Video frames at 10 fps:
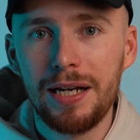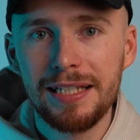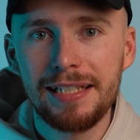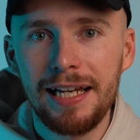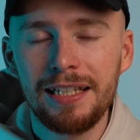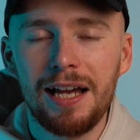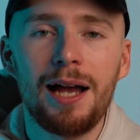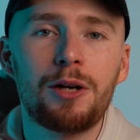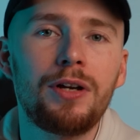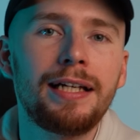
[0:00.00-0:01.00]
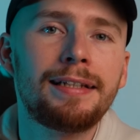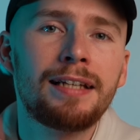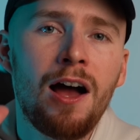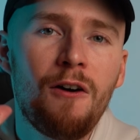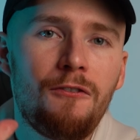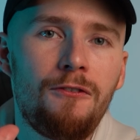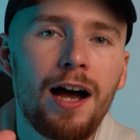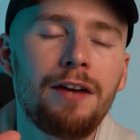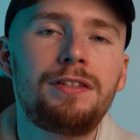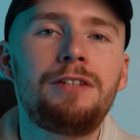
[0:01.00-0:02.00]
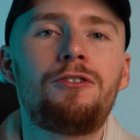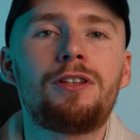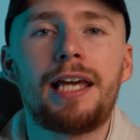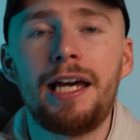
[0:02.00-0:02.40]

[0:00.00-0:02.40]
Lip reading: but instead, I created five different